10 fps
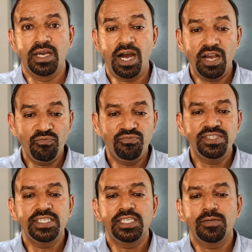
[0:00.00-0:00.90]
I
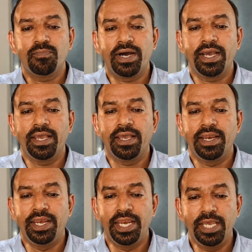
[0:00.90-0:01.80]
visited my
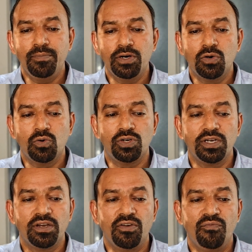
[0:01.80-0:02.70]
neighborhood
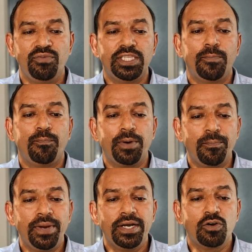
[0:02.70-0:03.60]
with a
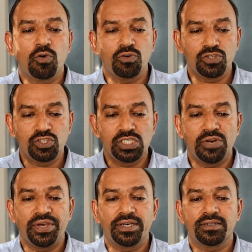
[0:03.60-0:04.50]
prepared
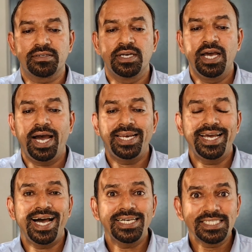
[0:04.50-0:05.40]
questionnaire
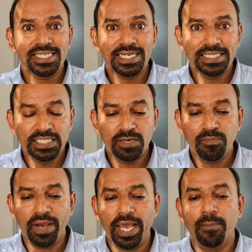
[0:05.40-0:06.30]
and asked
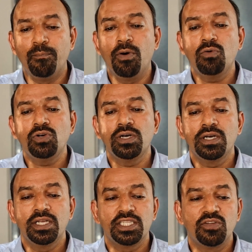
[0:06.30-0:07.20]
them about
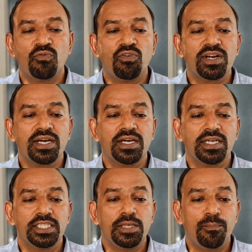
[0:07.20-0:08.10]
the work
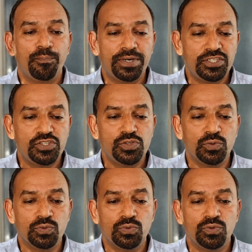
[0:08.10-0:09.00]
they
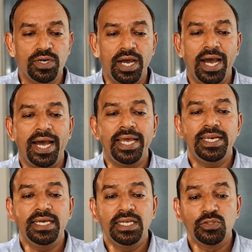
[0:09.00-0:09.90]
pursue
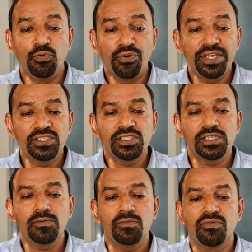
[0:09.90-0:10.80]
and the
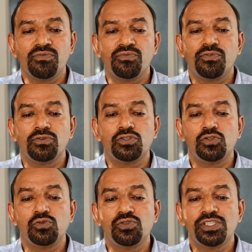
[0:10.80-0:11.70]
reason for
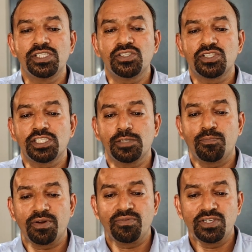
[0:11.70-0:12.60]
choosing such a
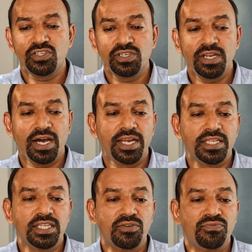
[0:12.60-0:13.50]
profession
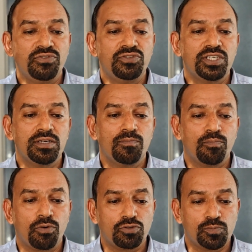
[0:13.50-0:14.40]
and their future
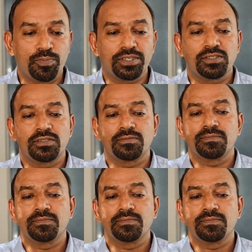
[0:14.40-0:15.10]
prospects.